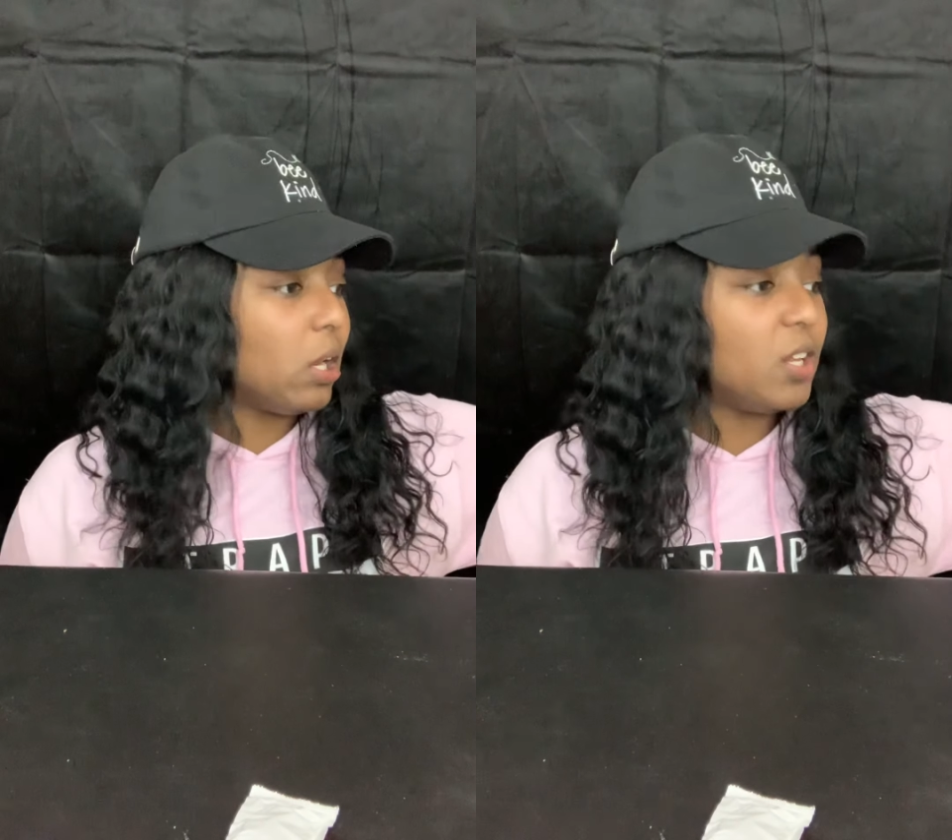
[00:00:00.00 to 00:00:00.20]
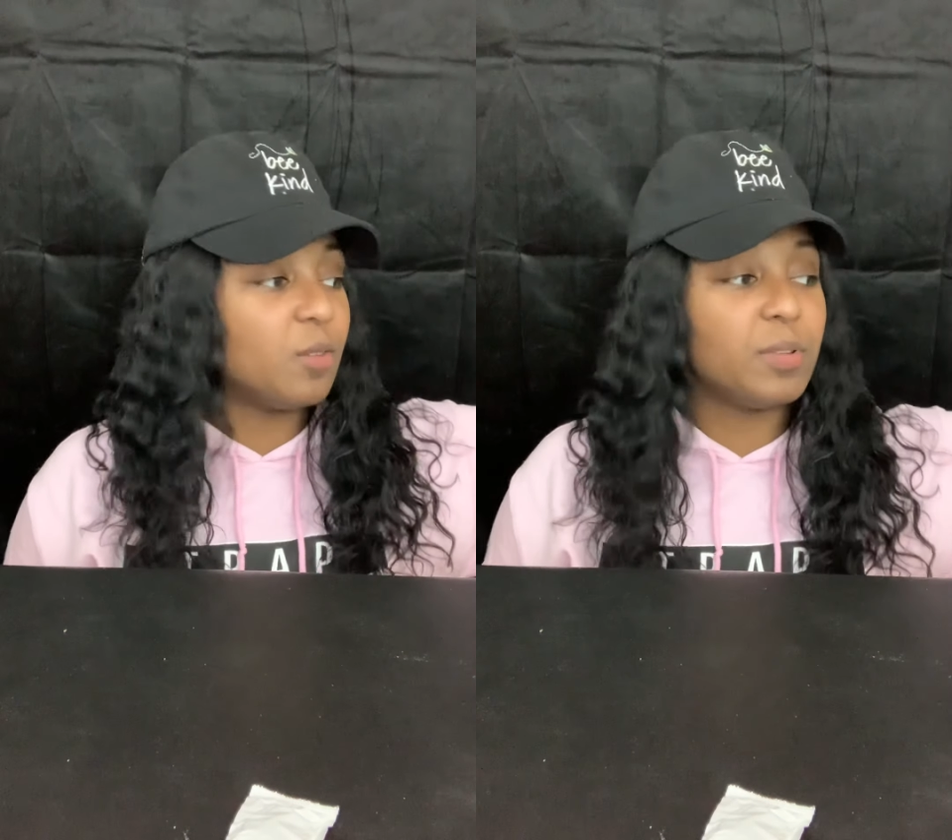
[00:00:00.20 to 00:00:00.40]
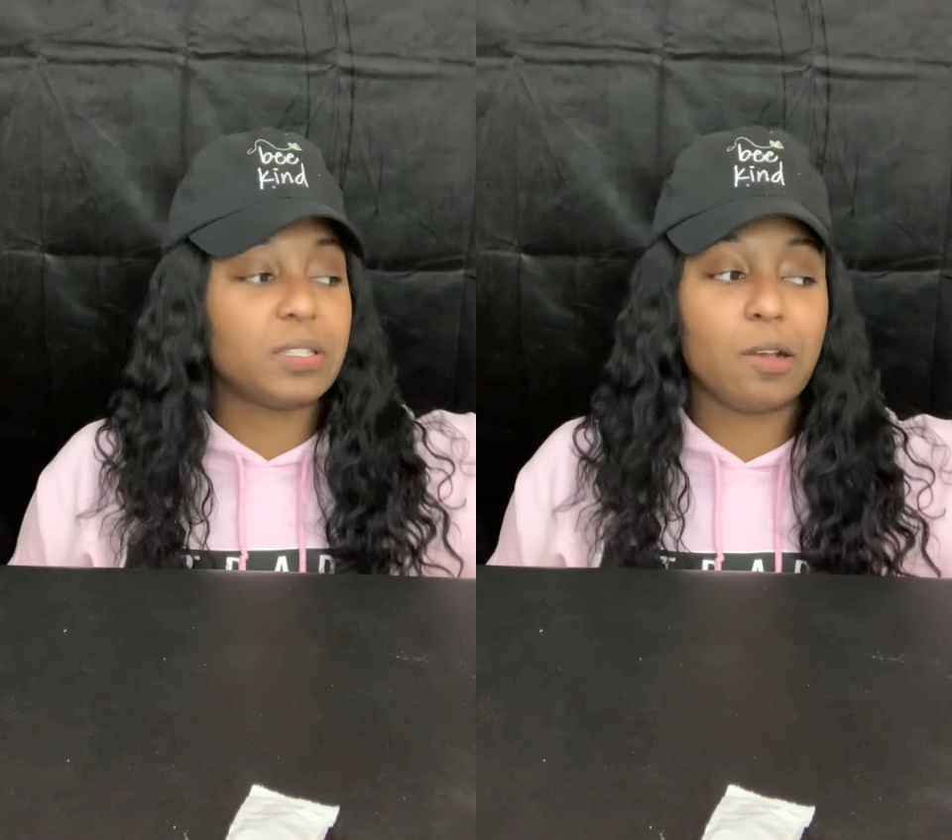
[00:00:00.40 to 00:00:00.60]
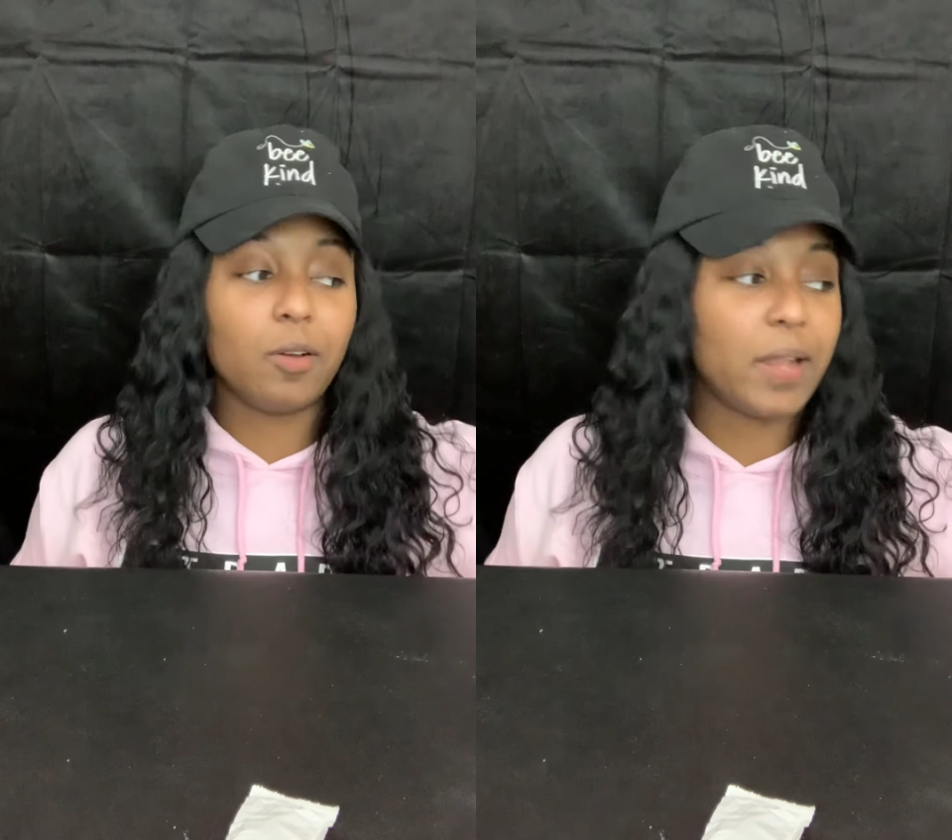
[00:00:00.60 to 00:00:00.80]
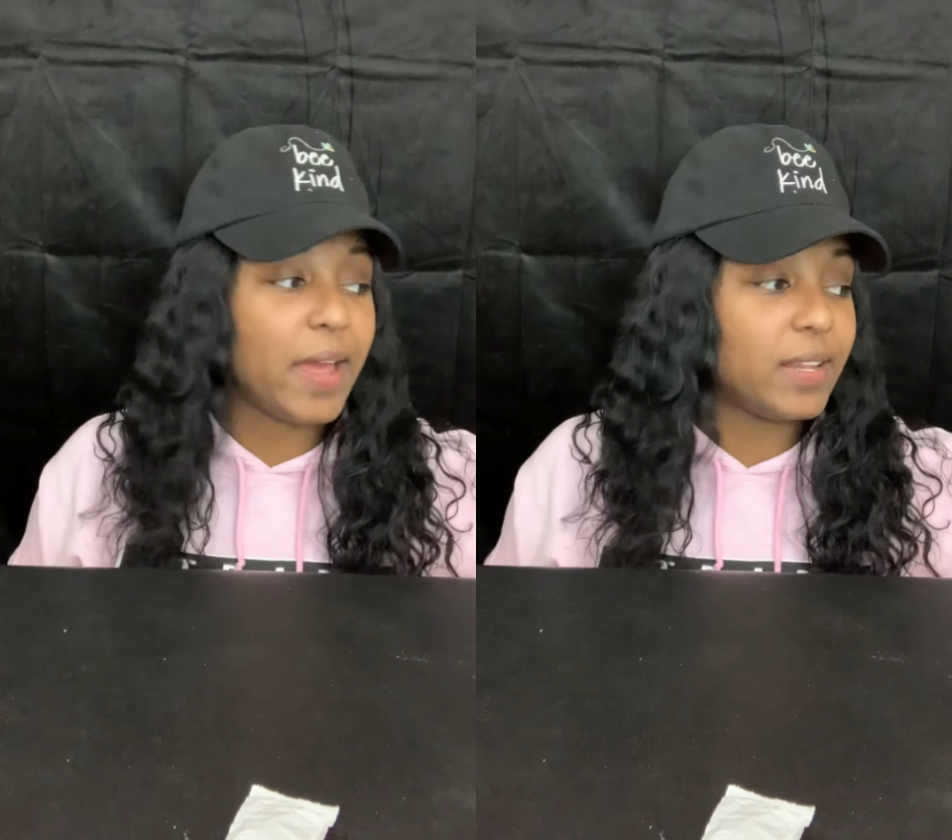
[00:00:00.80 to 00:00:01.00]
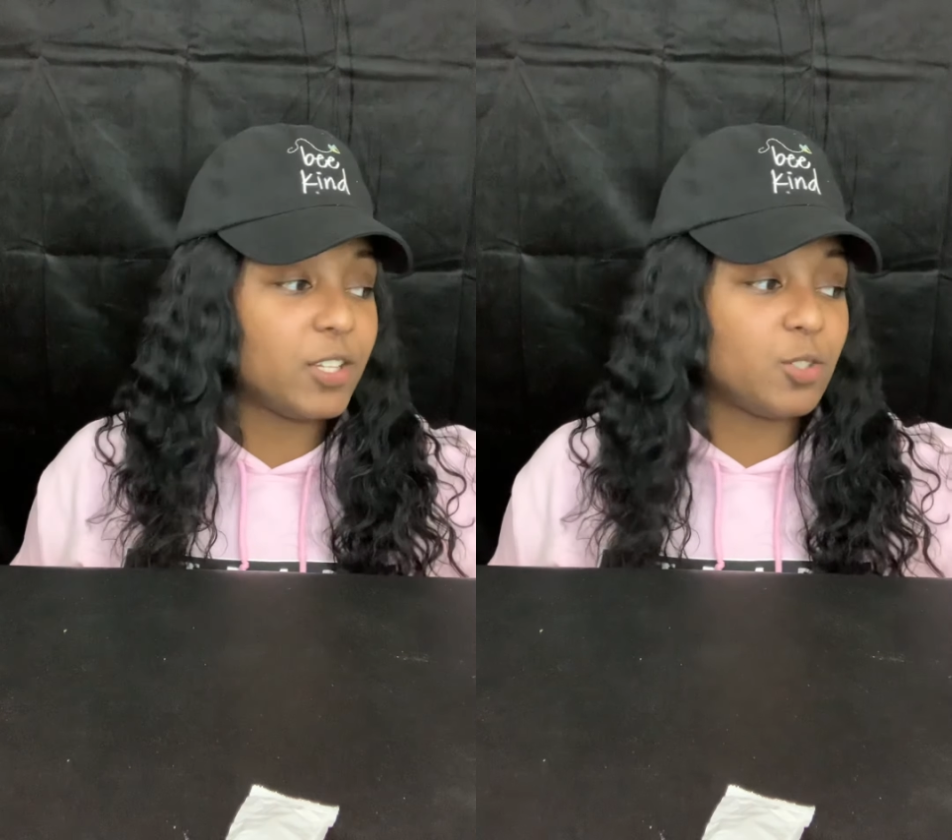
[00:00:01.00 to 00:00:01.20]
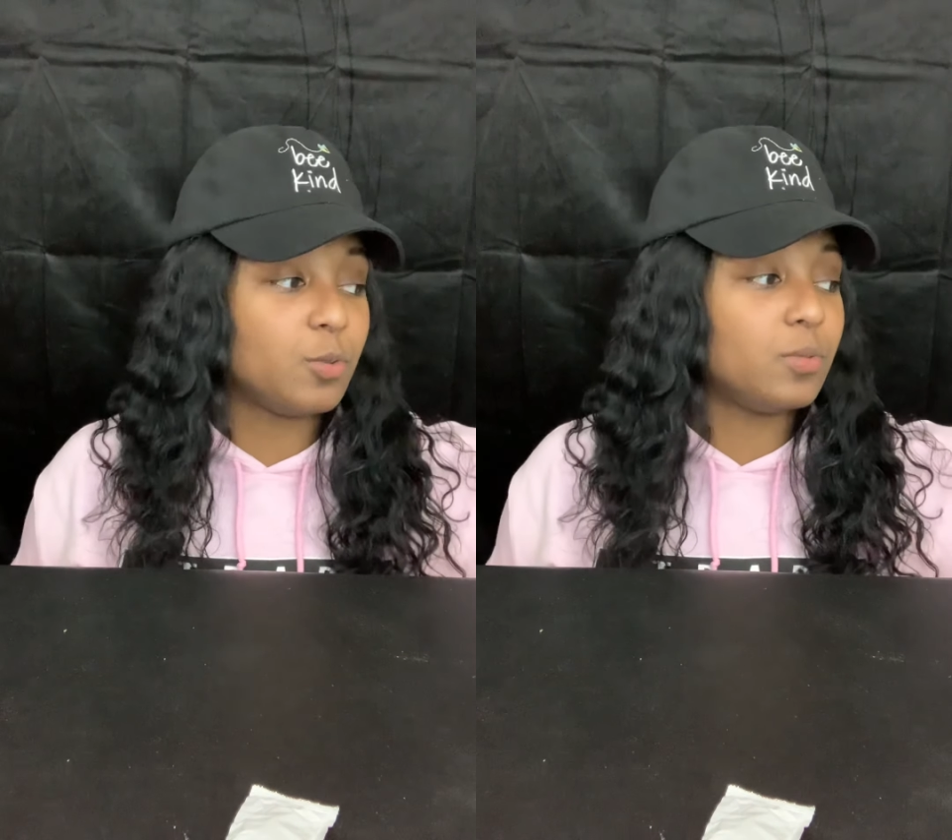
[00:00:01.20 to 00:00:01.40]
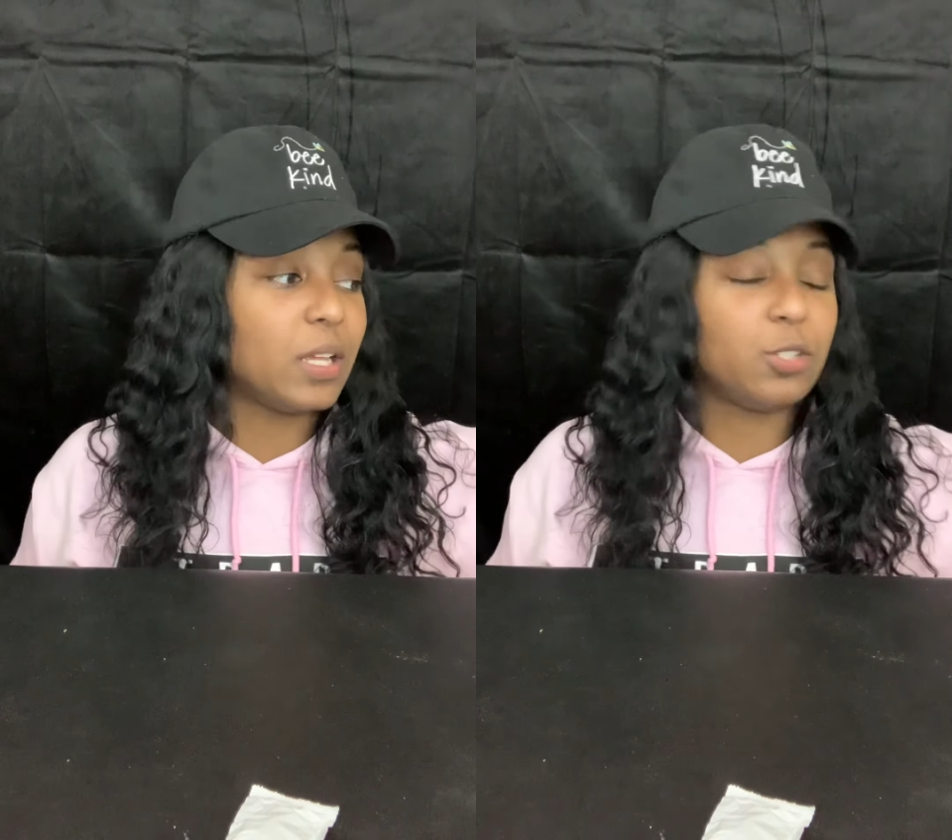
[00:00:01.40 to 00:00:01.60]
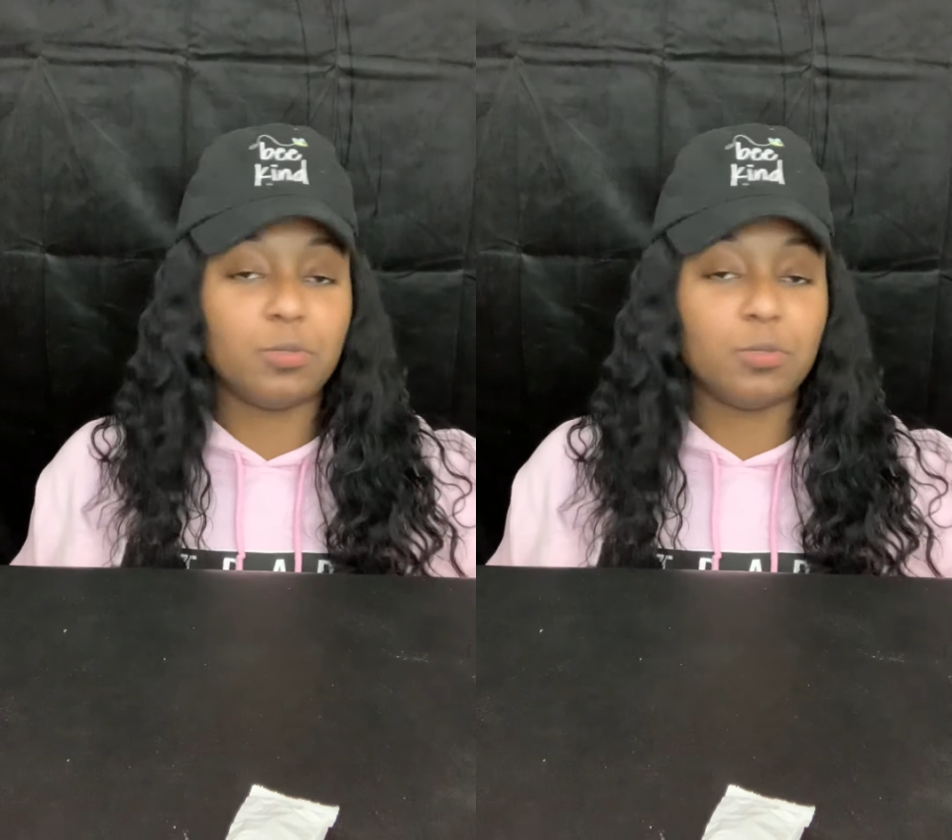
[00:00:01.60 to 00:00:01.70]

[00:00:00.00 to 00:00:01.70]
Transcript: And you'll be so glad that you